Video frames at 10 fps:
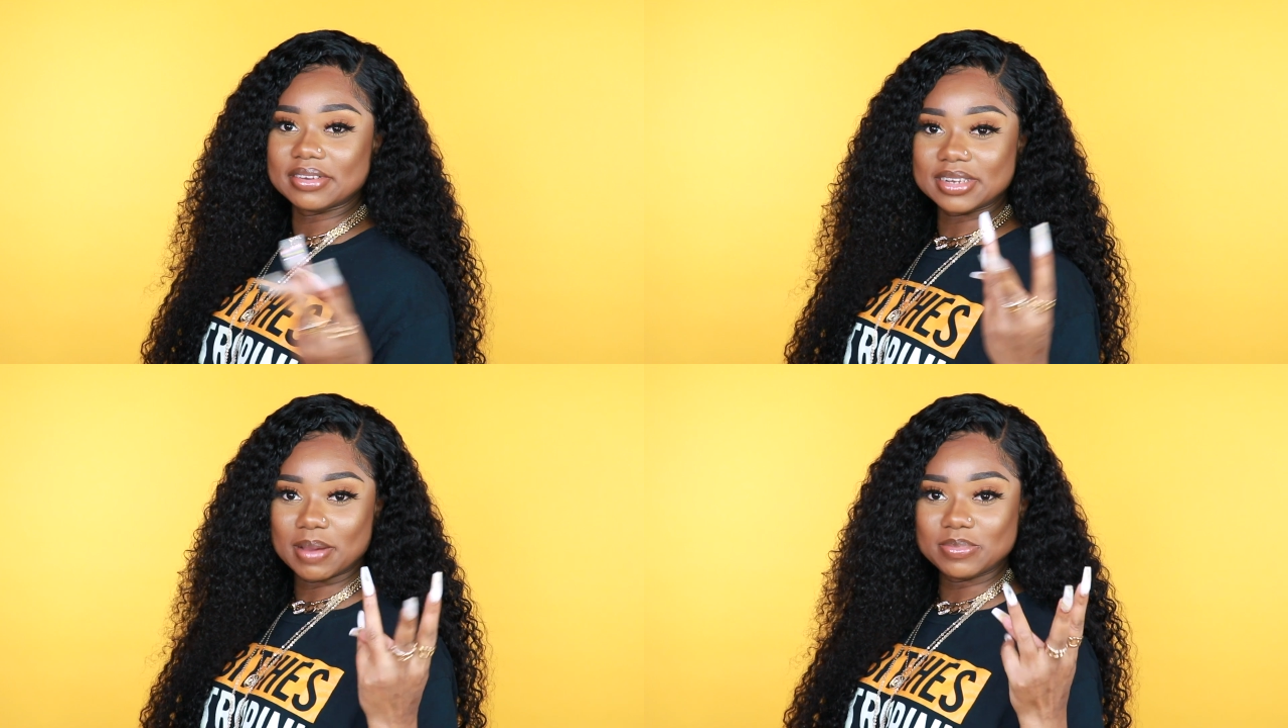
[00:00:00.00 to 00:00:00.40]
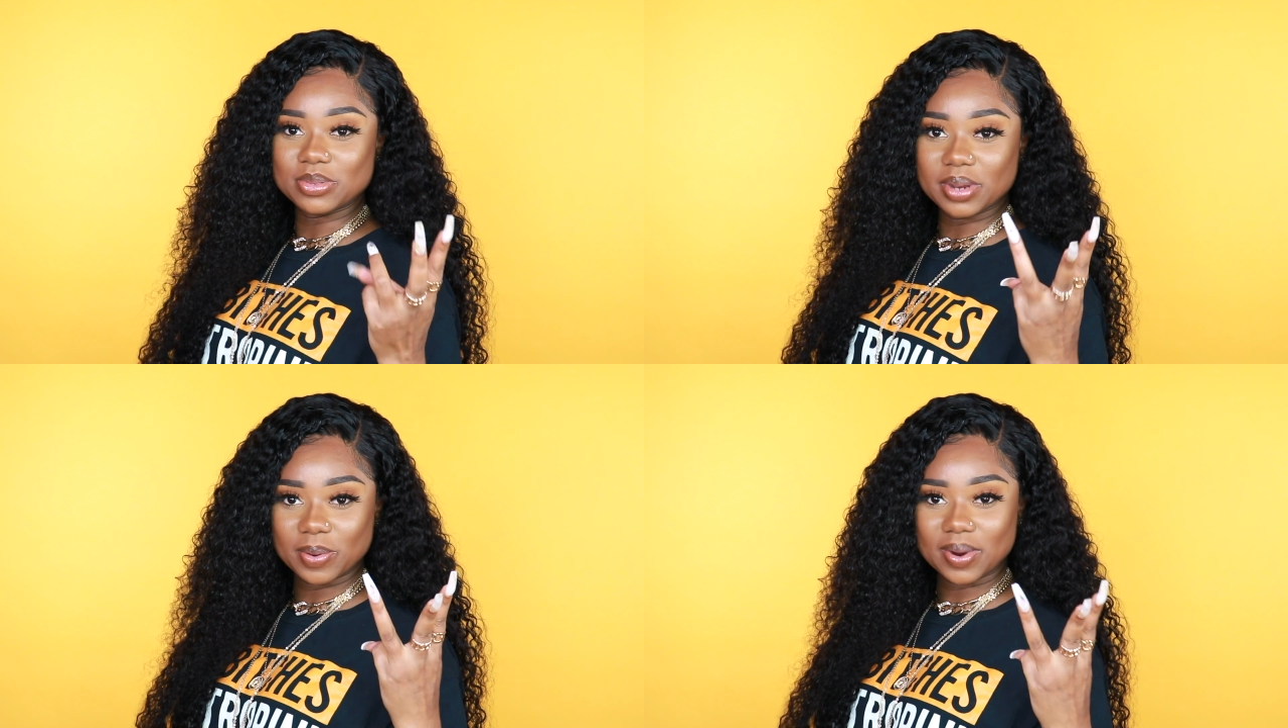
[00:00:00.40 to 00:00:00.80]
Them
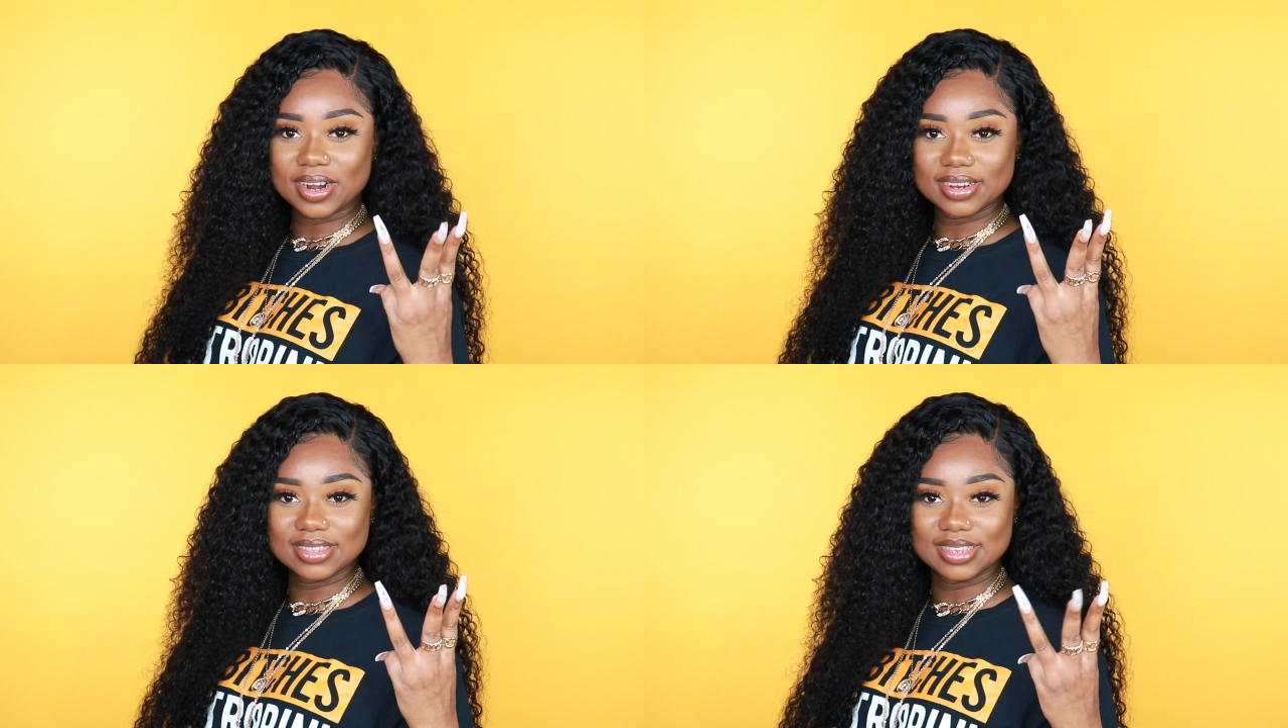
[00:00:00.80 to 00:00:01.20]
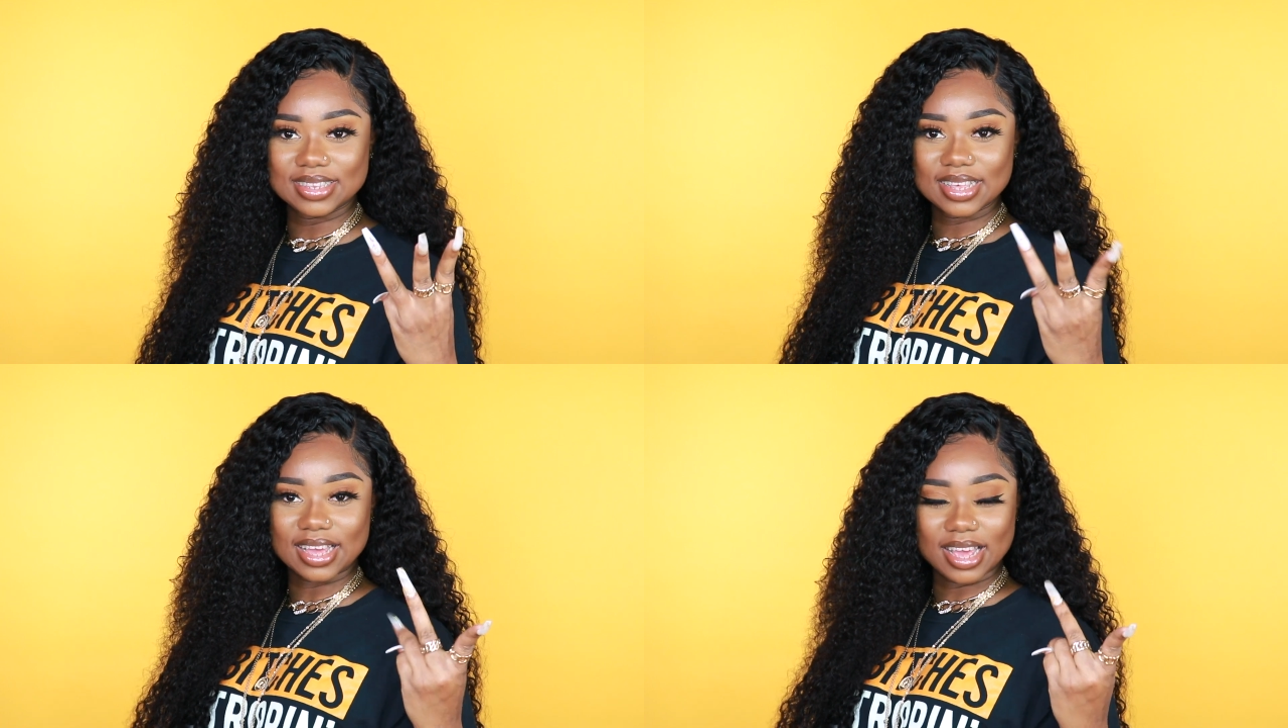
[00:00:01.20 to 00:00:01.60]
three words,
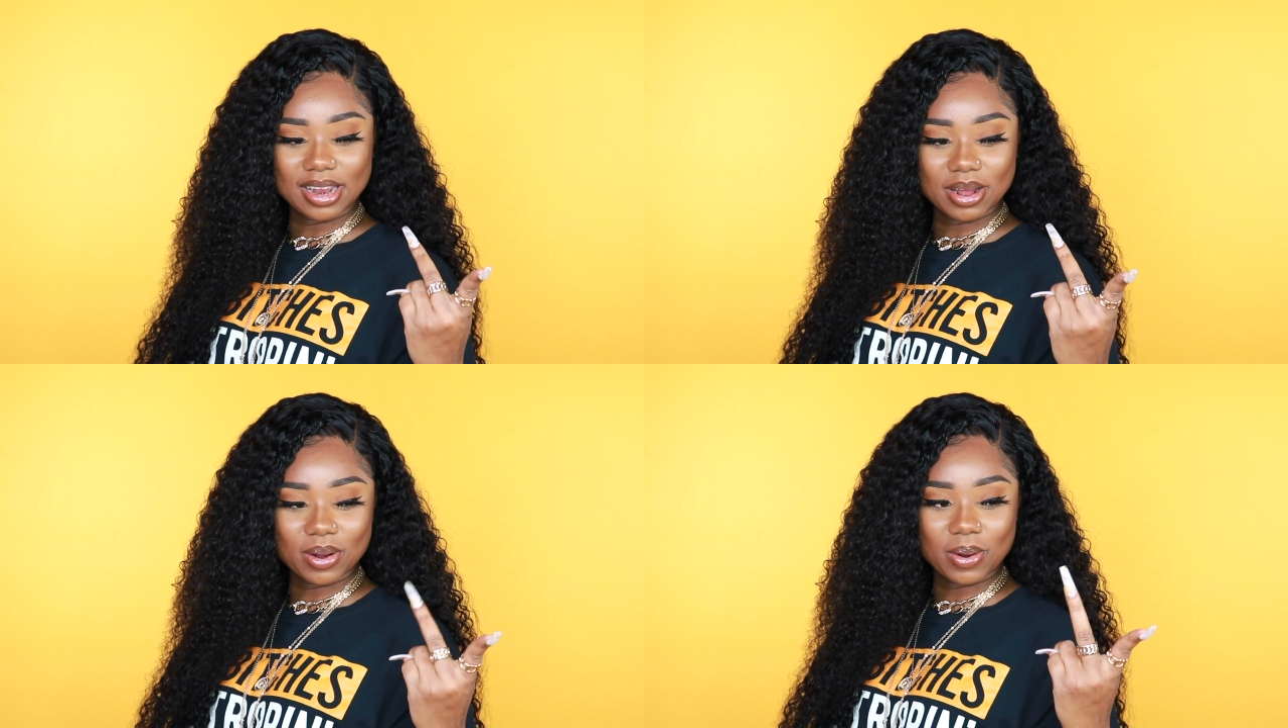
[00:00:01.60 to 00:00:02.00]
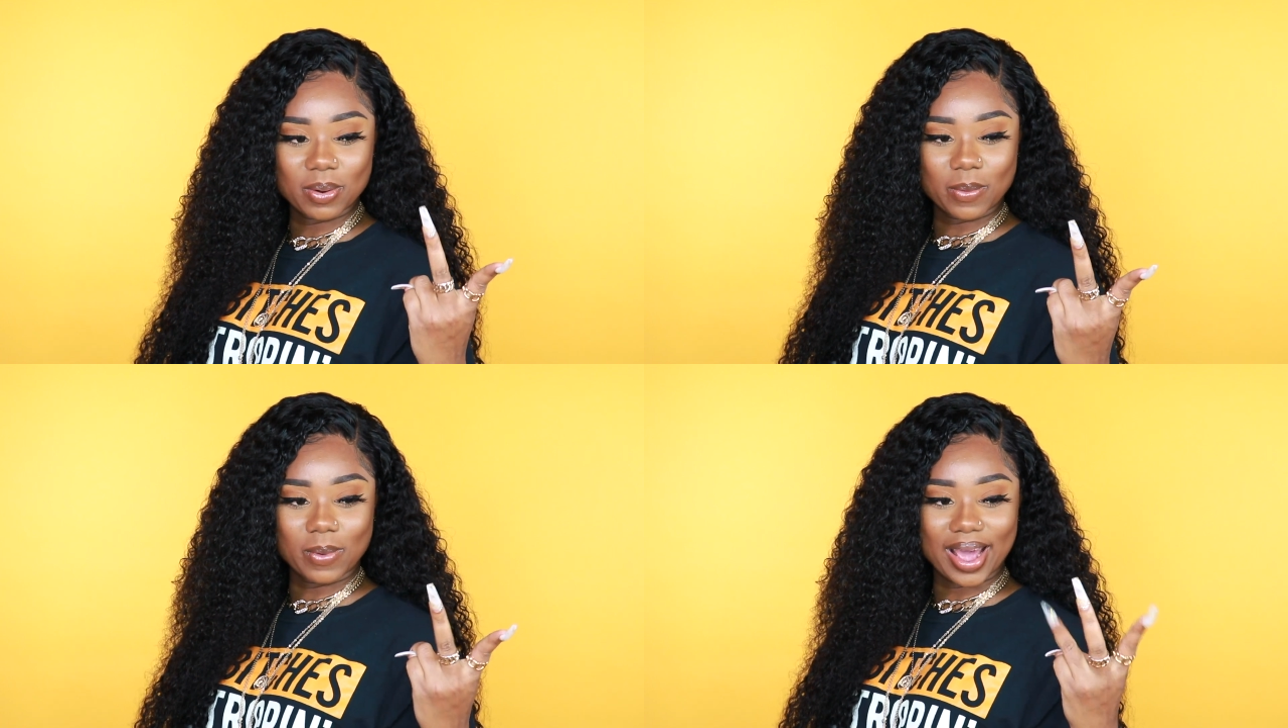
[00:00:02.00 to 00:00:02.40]
you
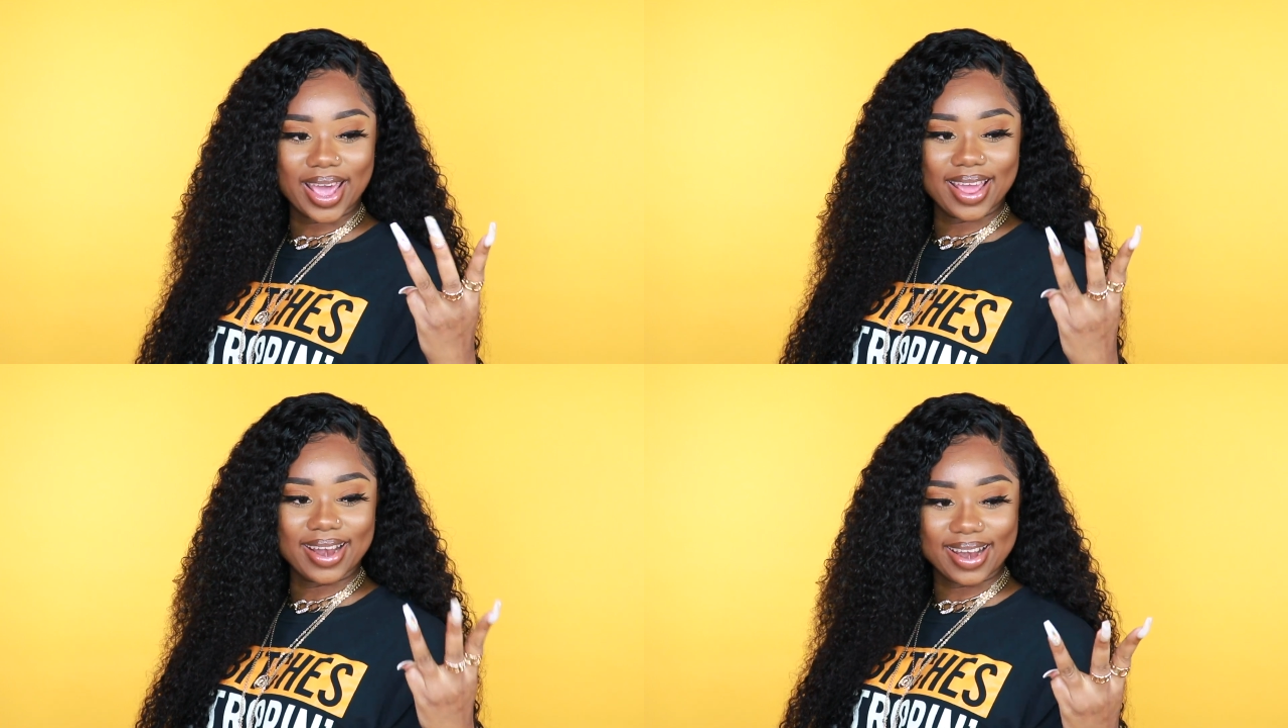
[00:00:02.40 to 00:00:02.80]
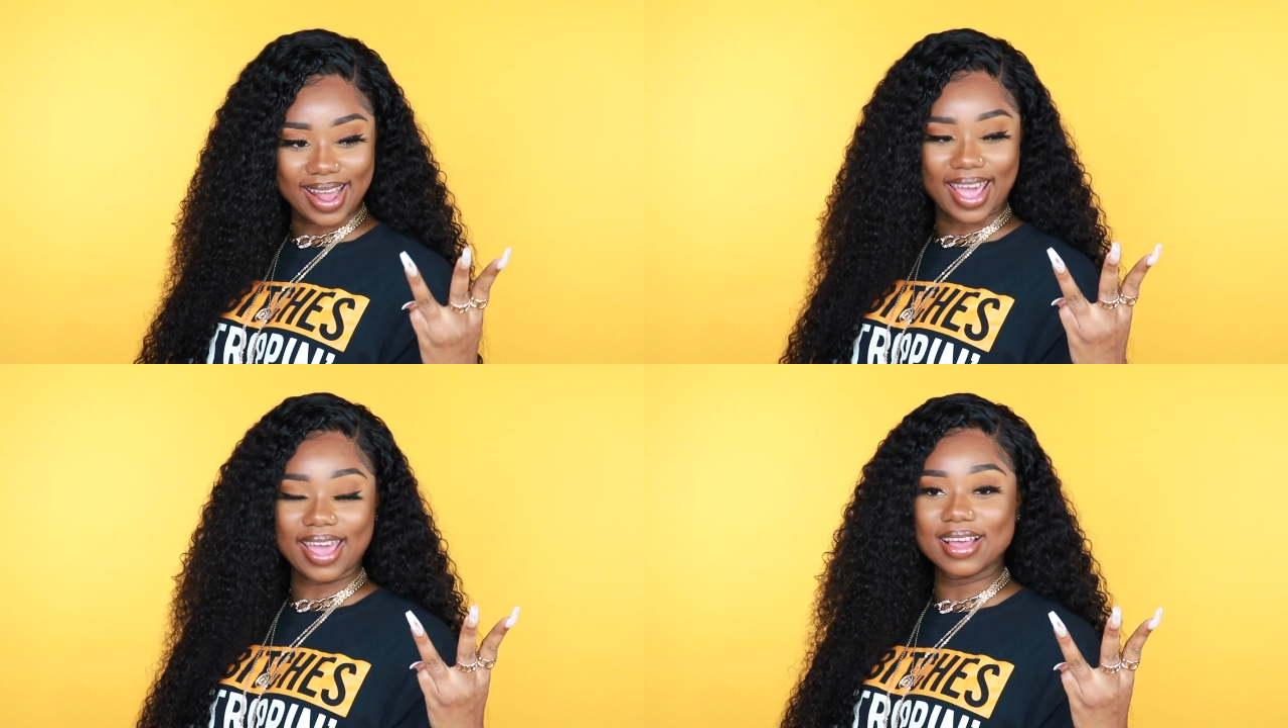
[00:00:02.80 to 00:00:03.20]
know, where,
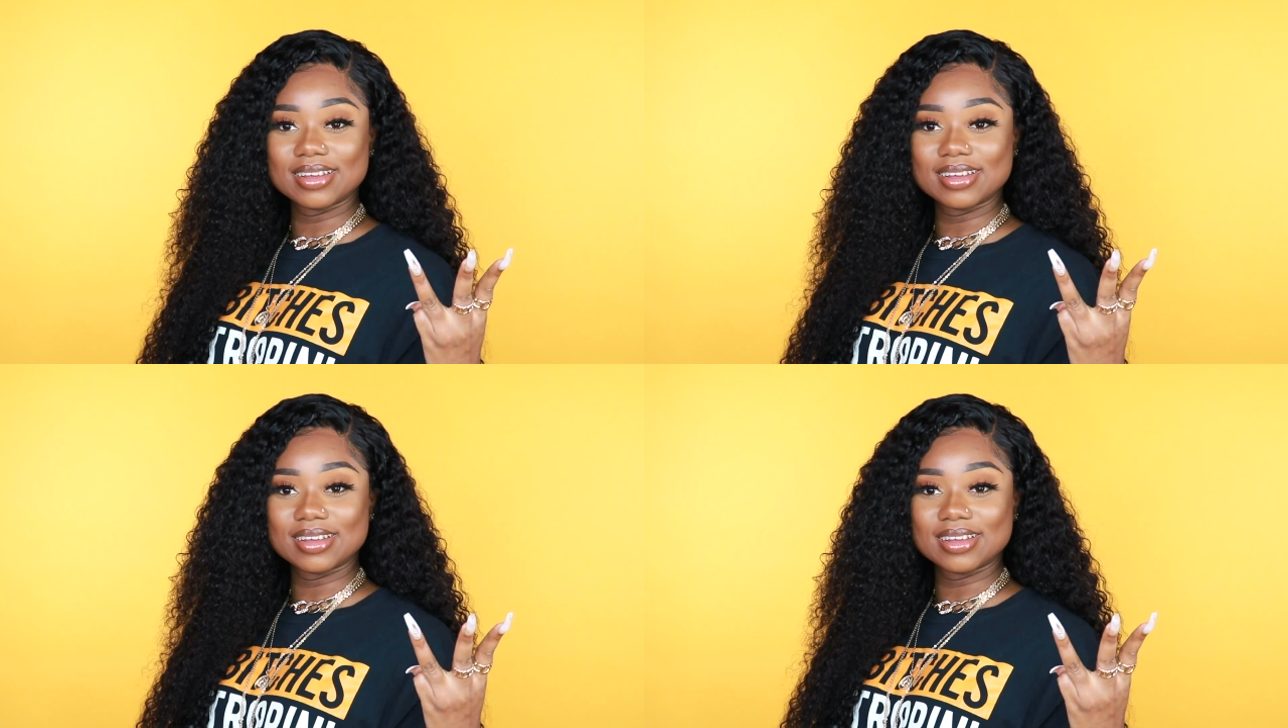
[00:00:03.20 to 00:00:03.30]
there.